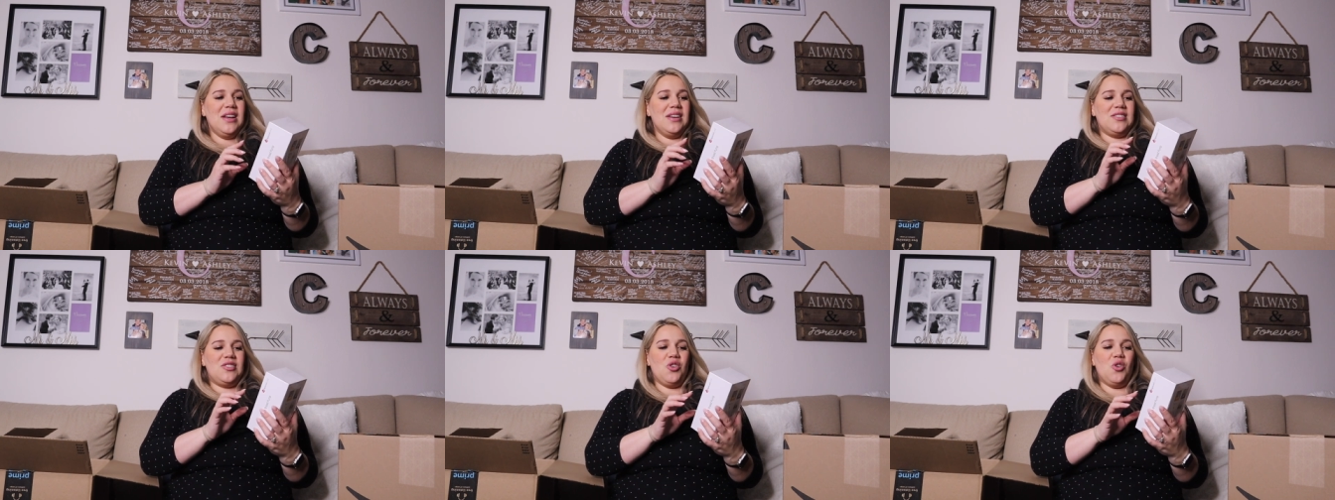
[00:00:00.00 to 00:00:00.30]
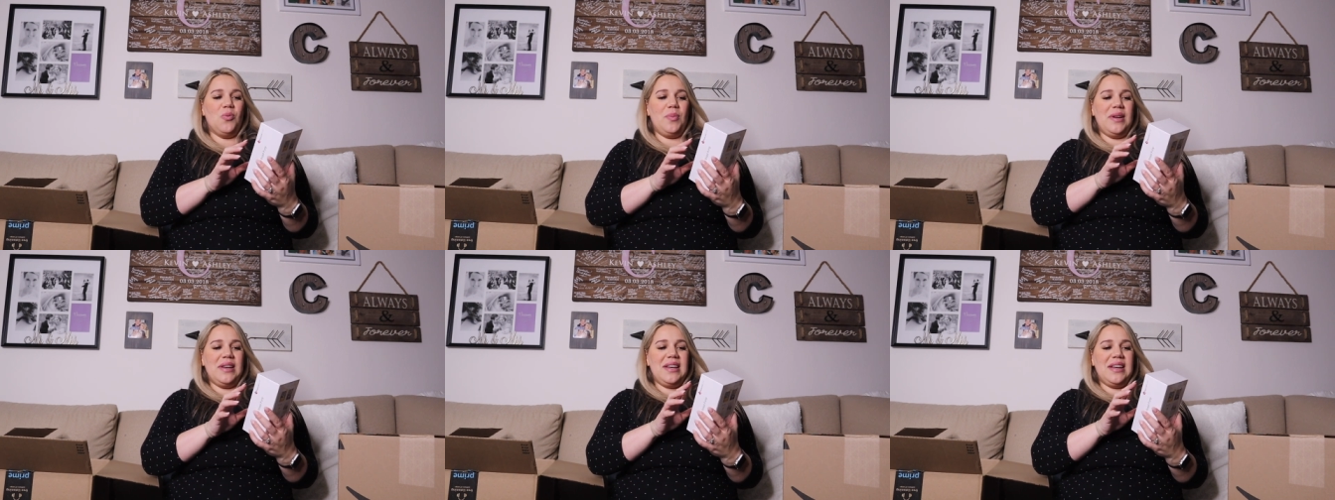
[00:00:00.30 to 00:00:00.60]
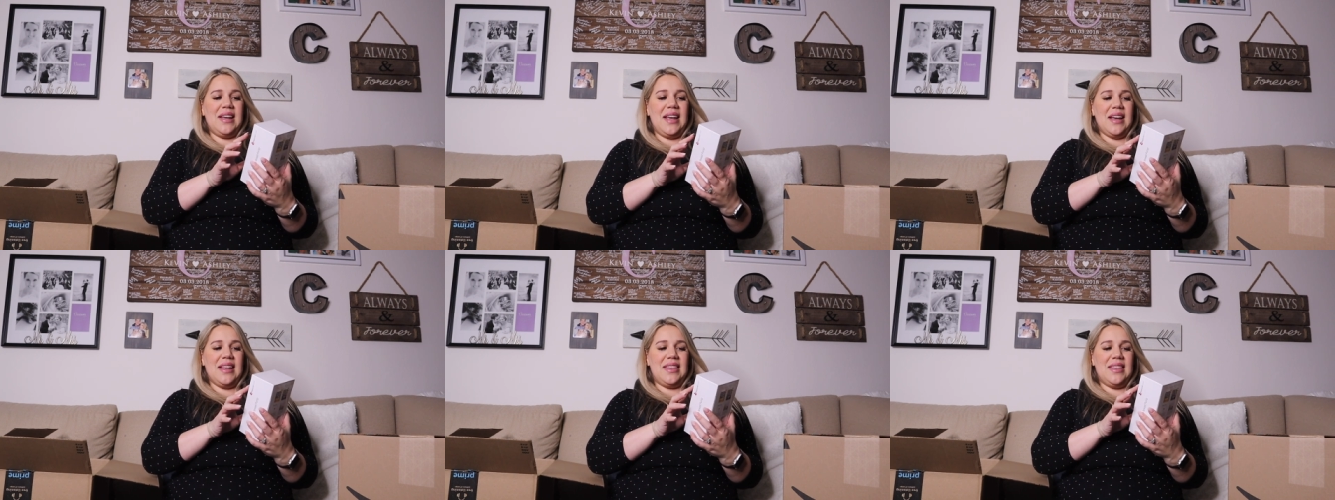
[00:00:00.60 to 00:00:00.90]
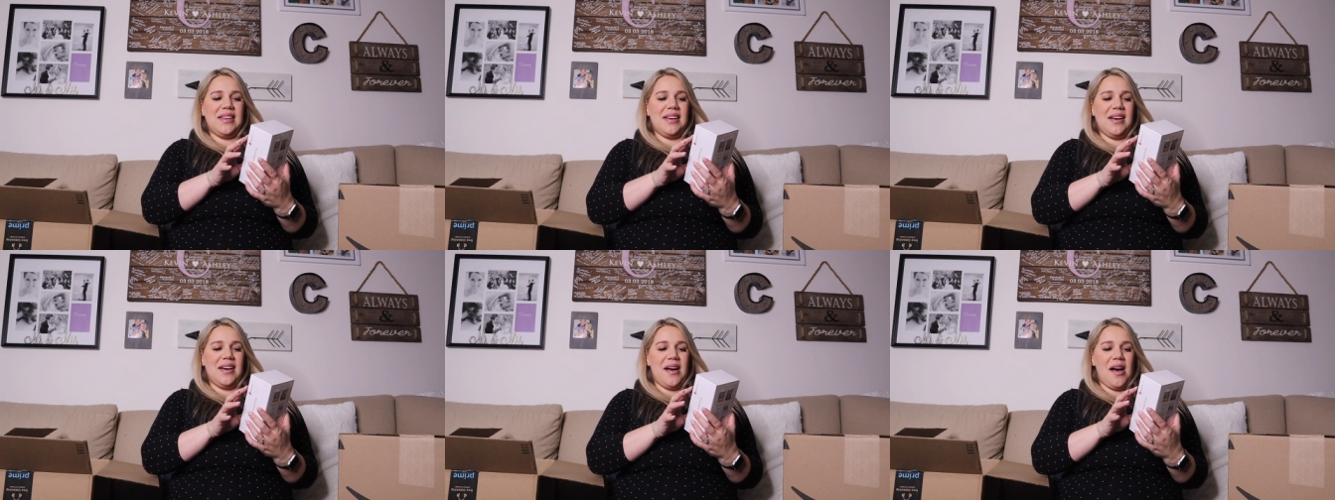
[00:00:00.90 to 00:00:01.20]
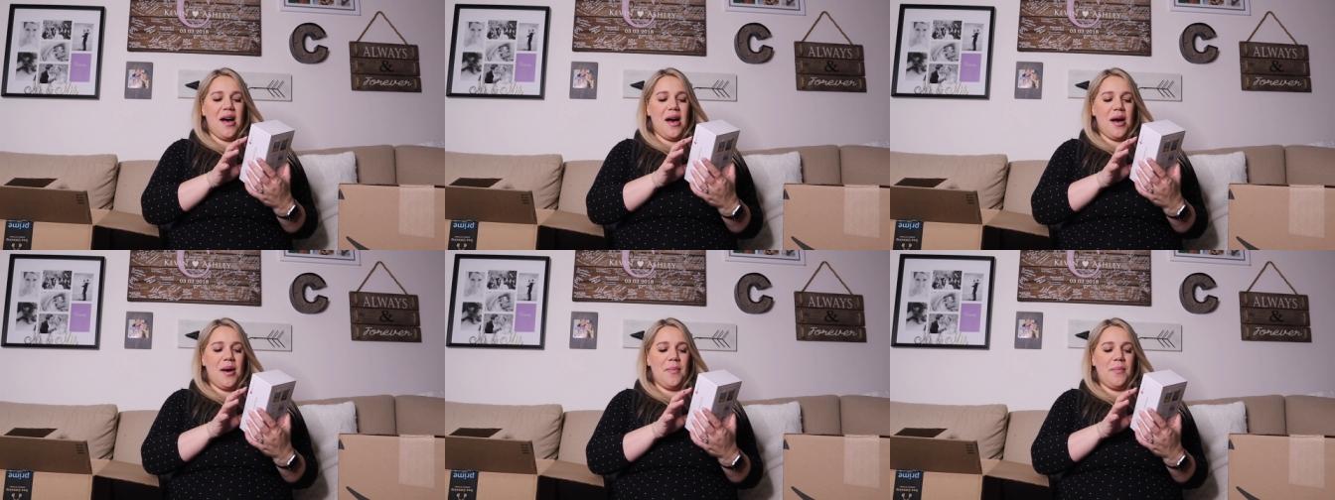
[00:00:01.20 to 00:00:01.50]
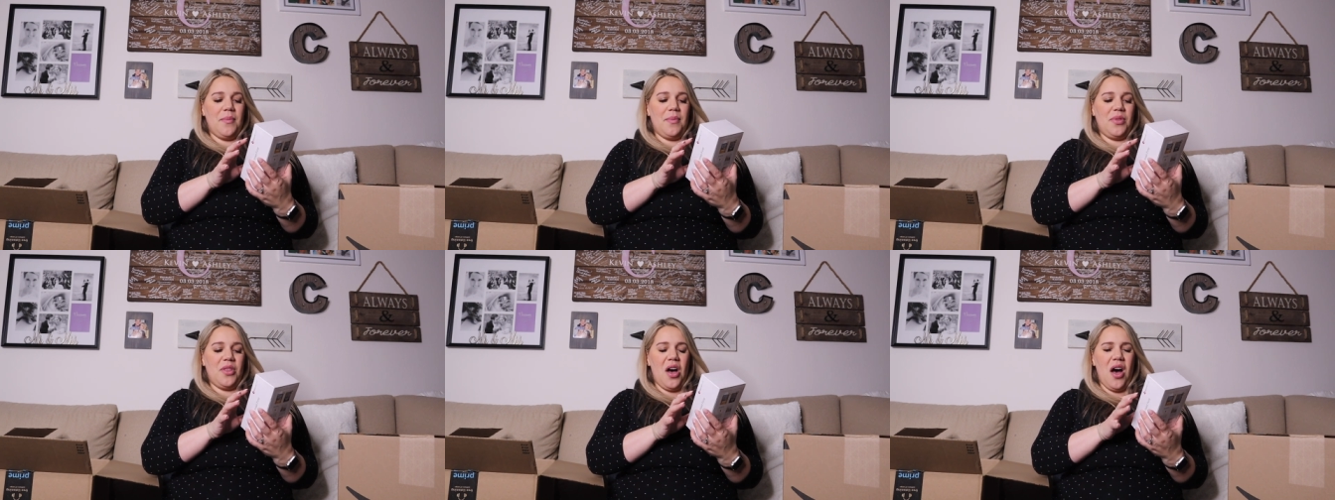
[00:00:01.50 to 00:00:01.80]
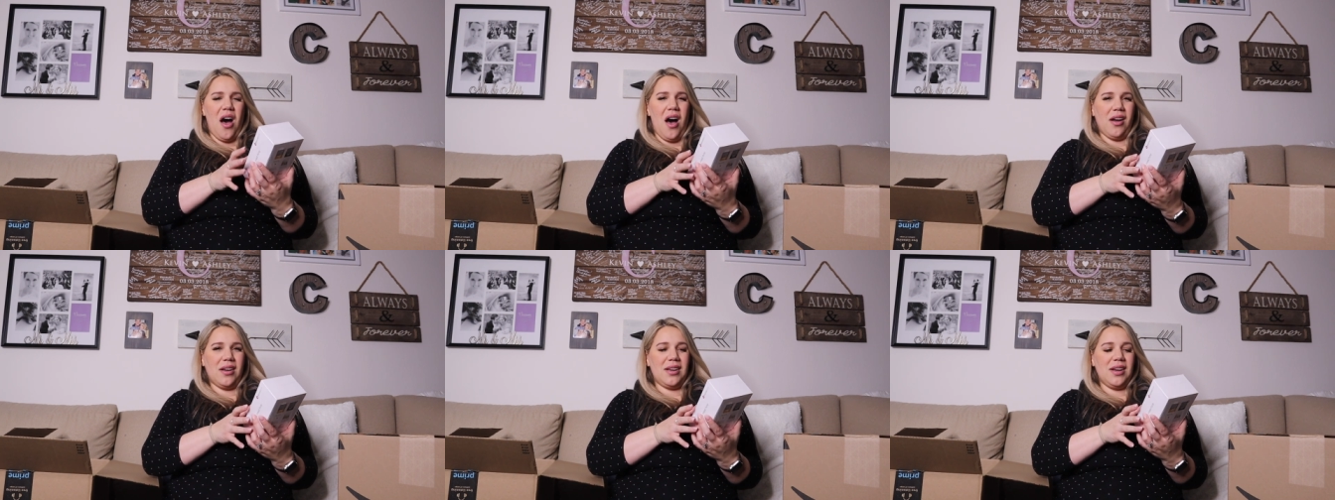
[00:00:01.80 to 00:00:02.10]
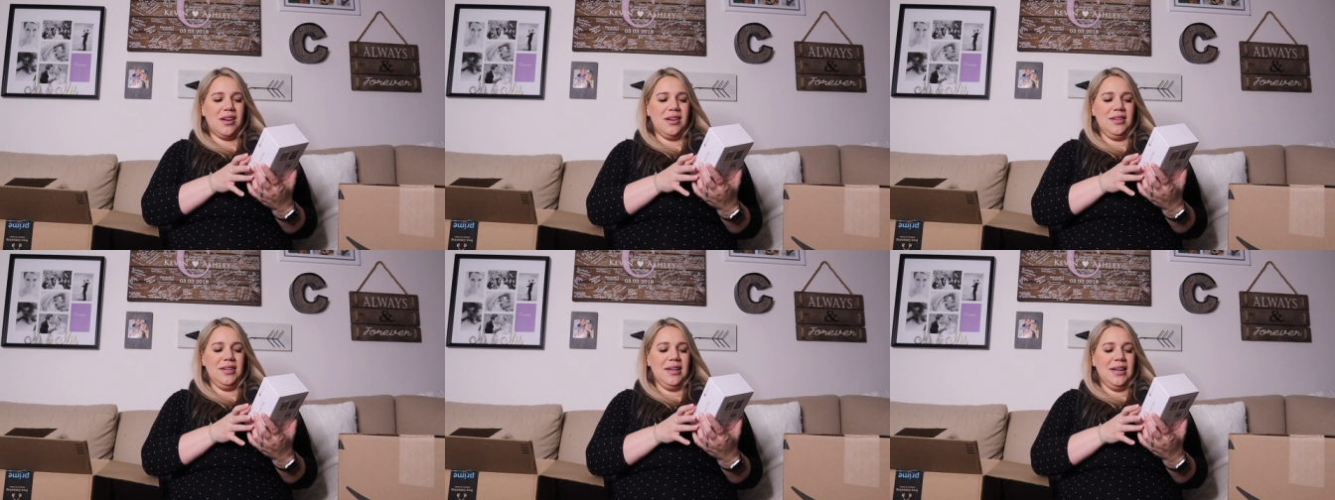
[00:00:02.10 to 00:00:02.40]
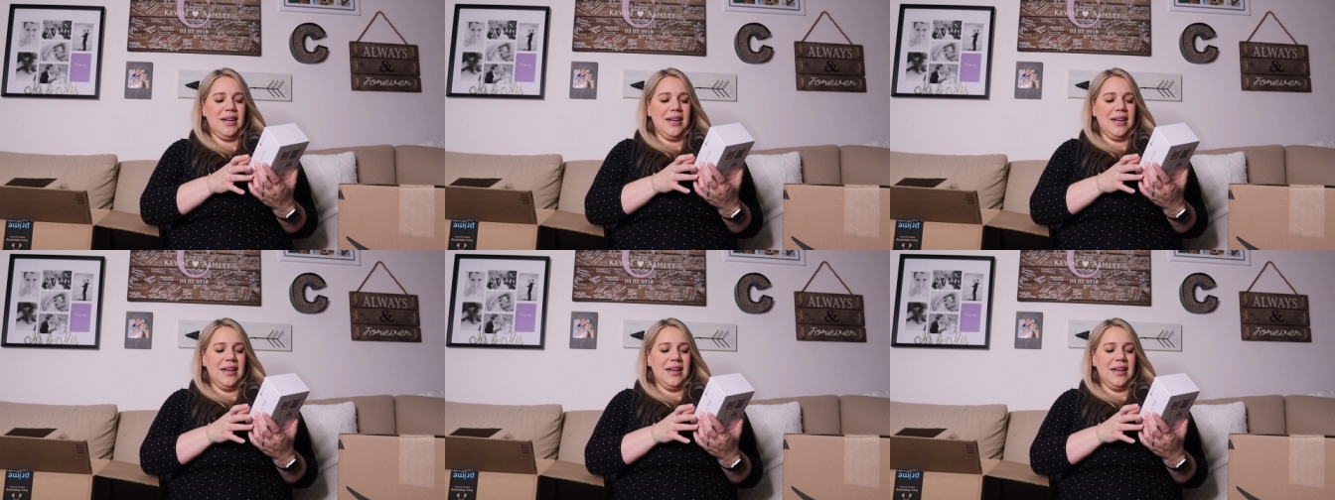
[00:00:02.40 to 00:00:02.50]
told me to get the um, the Haakaa